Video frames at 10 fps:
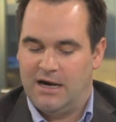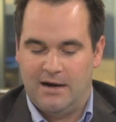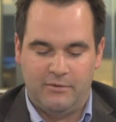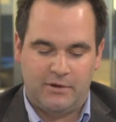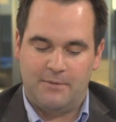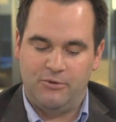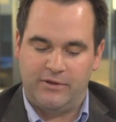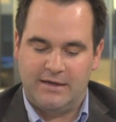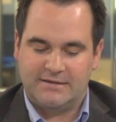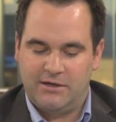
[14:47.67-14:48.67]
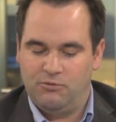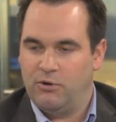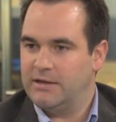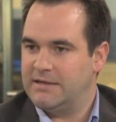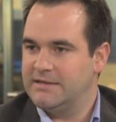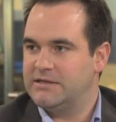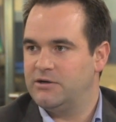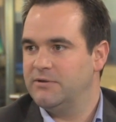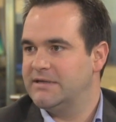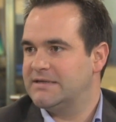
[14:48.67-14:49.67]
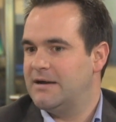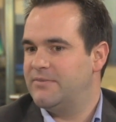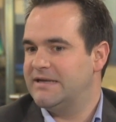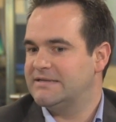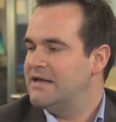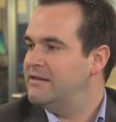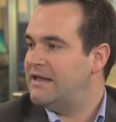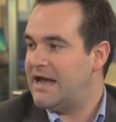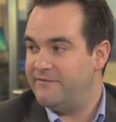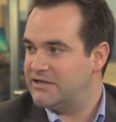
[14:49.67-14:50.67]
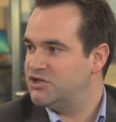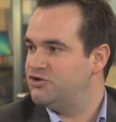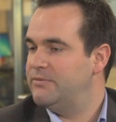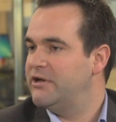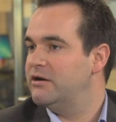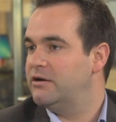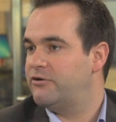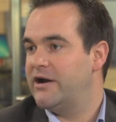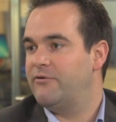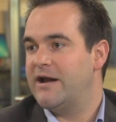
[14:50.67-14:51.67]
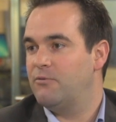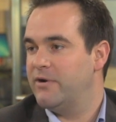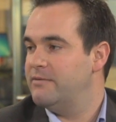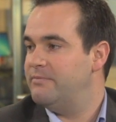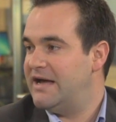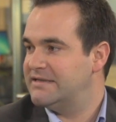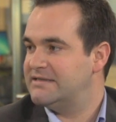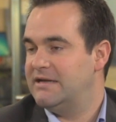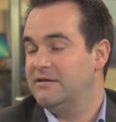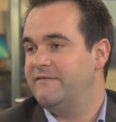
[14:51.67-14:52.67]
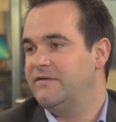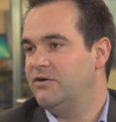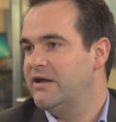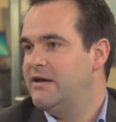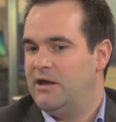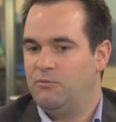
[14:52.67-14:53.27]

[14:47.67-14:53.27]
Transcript: Um, a couple things that you want to consider with this company is they have extremely good credit rating, one of the best in the field,